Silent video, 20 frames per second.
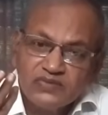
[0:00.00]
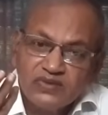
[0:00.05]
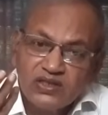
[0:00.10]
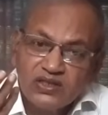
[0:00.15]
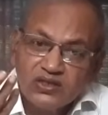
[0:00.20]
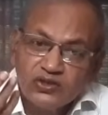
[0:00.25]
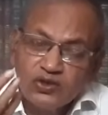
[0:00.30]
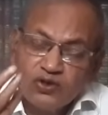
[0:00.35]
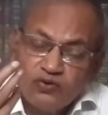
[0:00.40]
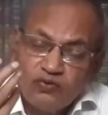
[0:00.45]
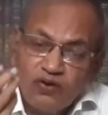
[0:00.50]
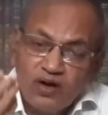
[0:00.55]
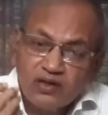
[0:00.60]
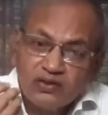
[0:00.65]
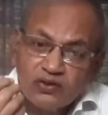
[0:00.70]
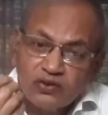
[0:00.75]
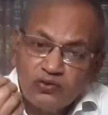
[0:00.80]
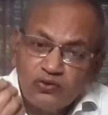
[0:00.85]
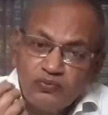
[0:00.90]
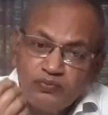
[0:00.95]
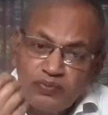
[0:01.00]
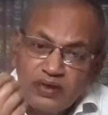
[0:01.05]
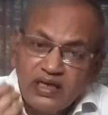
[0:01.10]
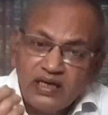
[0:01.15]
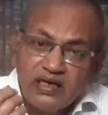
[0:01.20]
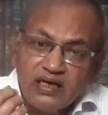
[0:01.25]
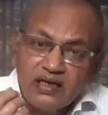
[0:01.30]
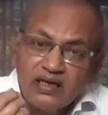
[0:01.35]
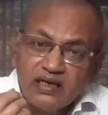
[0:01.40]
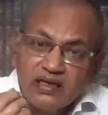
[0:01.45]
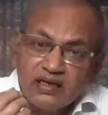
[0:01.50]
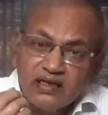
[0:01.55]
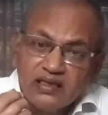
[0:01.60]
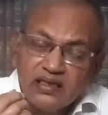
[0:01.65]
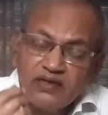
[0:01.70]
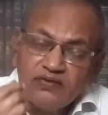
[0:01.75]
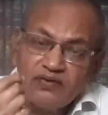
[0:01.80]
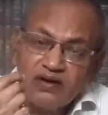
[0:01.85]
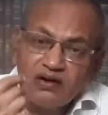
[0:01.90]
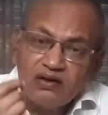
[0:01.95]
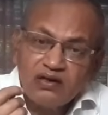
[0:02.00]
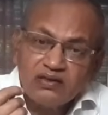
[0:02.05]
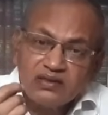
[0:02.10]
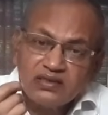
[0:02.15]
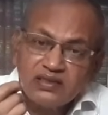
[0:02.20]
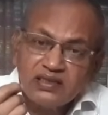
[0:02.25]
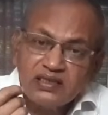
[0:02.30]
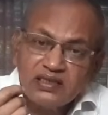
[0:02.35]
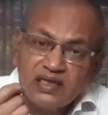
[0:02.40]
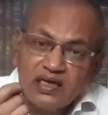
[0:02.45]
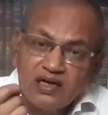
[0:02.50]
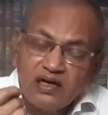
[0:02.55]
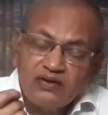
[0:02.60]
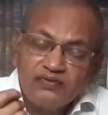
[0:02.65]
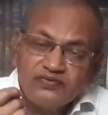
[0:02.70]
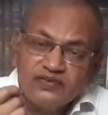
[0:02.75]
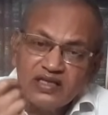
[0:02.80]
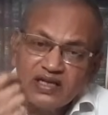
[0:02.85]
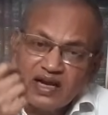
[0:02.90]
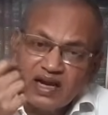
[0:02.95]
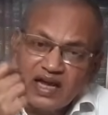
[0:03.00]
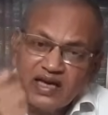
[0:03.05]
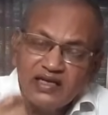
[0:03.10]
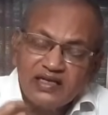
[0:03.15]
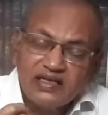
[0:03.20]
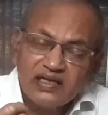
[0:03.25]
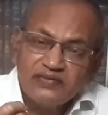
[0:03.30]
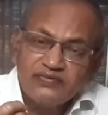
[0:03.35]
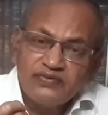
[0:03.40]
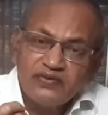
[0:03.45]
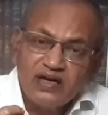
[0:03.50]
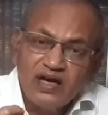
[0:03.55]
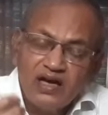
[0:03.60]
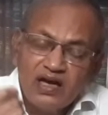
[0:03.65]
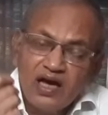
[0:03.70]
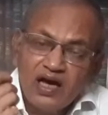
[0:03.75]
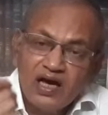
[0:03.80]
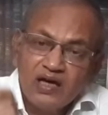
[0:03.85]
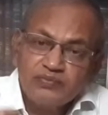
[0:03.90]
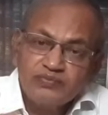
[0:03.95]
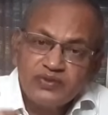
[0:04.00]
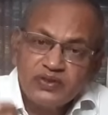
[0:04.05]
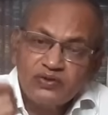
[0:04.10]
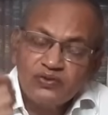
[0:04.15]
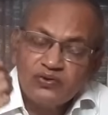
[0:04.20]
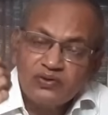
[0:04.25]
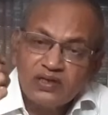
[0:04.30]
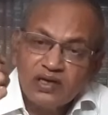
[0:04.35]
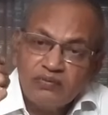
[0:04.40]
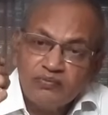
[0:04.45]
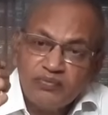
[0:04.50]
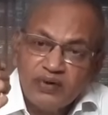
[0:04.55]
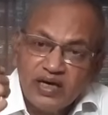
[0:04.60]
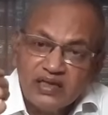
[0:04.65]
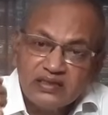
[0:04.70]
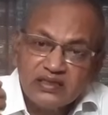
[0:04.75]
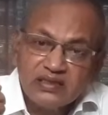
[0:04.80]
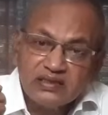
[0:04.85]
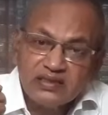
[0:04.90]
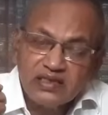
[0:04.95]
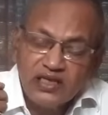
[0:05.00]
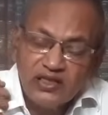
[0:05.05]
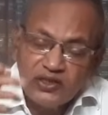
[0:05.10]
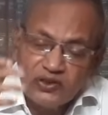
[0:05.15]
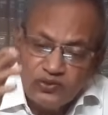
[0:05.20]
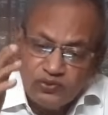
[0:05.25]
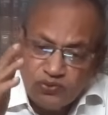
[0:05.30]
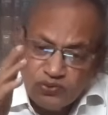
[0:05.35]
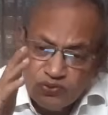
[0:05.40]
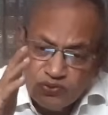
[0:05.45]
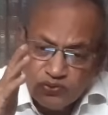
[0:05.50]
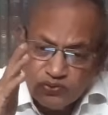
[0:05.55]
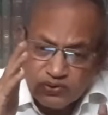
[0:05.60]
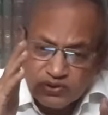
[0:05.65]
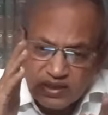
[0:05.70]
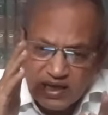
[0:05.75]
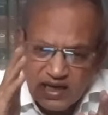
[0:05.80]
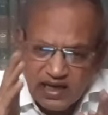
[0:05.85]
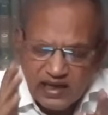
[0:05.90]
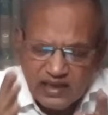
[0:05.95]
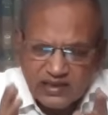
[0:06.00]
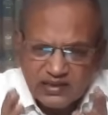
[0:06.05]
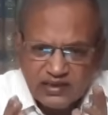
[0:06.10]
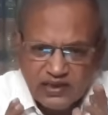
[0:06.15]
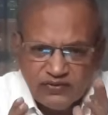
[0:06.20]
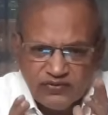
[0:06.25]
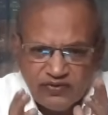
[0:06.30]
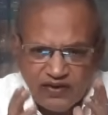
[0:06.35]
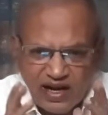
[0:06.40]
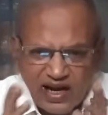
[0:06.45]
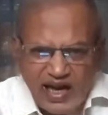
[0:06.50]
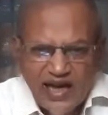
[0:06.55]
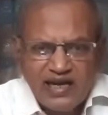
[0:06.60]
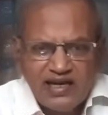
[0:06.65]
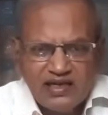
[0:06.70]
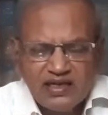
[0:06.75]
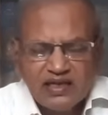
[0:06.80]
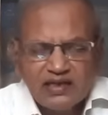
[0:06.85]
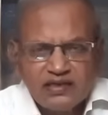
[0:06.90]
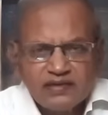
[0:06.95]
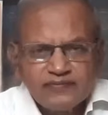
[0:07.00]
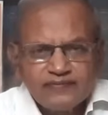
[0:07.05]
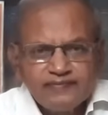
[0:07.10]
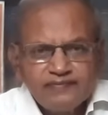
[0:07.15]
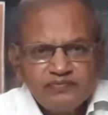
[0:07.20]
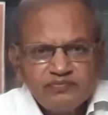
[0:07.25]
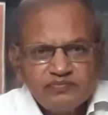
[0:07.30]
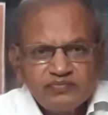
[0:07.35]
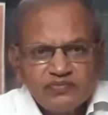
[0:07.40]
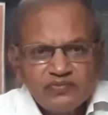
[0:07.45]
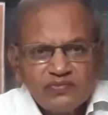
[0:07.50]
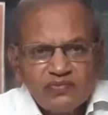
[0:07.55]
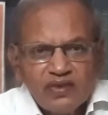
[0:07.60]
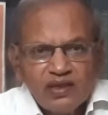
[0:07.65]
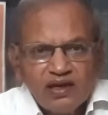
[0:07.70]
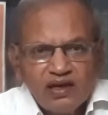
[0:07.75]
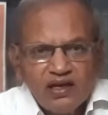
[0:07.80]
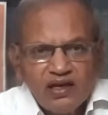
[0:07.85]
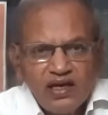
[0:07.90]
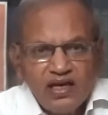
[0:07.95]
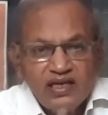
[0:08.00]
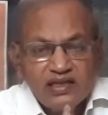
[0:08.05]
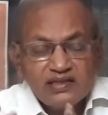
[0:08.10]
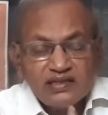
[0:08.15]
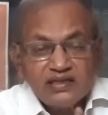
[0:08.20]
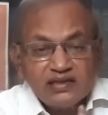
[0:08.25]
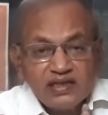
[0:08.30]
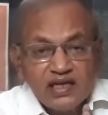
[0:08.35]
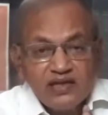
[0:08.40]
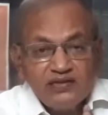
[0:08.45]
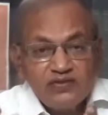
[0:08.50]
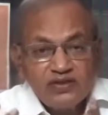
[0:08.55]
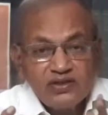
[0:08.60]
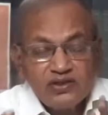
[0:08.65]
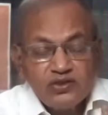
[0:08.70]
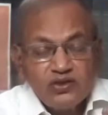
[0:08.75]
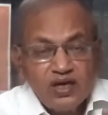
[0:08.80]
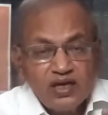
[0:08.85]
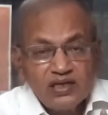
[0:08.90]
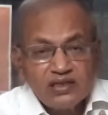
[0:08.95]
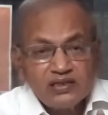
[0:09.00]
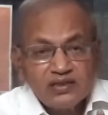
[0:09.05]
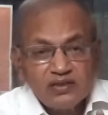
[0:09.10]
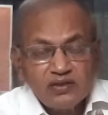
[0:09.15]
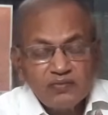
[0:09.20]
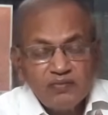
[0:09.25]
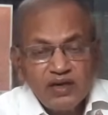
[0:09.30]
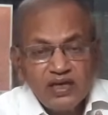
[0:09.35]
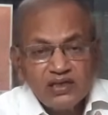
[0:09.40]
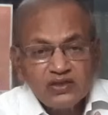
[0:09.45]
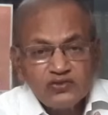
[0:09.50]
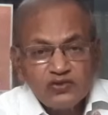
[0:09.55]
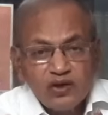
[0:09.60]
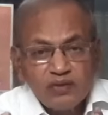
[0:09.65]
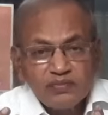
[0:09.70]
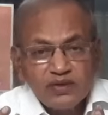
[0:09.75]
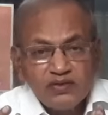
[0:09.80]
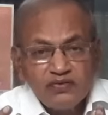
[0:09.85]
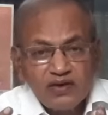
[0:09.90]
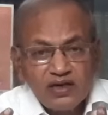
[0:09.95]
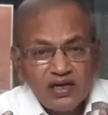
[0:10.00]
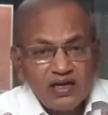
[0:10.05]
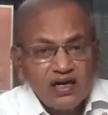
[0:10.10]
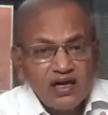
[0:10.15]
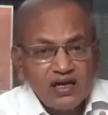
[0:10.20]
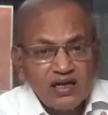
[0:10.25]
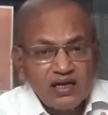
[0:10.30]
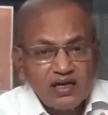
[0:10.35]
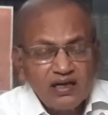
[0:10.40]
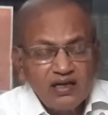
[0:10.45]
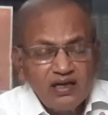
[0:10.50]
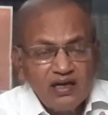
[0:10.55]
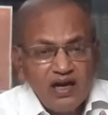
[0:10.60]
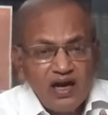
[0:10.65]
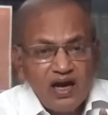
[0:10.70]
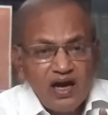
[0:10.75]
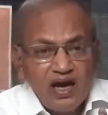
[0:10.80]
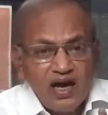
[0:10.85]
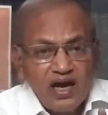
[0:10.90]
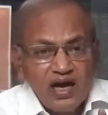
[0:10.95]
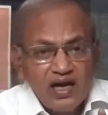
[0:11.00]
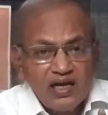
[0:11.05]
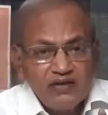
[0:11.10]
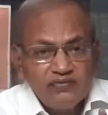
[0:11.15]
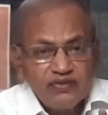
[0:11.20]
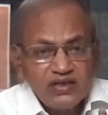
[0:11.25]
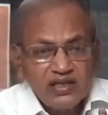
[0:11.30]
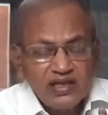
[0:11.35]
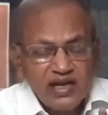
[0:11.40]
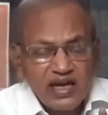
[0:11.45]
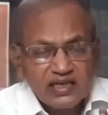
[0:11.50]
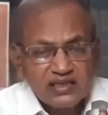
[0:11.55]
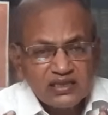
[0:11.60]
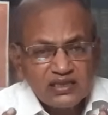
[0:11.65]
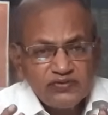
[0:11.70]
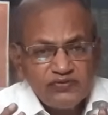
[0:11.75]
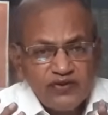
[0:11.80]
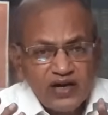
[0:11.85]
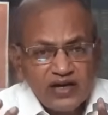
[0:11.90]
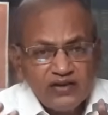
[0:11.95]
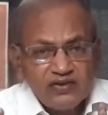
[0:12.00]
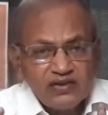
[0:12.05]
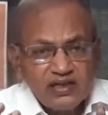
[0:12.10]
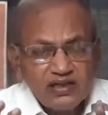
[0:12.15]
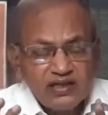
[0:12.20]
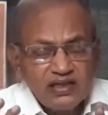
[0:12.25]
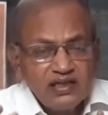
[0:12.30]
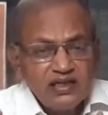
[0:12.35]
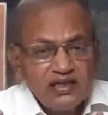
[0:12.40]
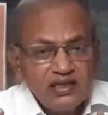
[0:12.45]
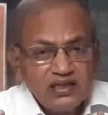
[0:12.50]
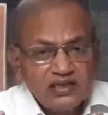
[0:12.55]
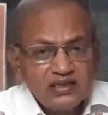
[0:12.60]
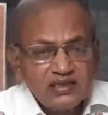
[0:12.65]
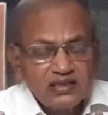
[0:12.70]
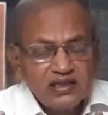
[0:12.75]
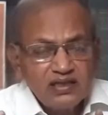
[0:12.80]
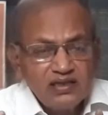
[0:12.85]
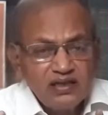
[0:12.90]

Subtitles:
So, what could be the velocity of the light of absolute compassion? A new science of light is given to us by Swami Vallalar, and for the next 500 years,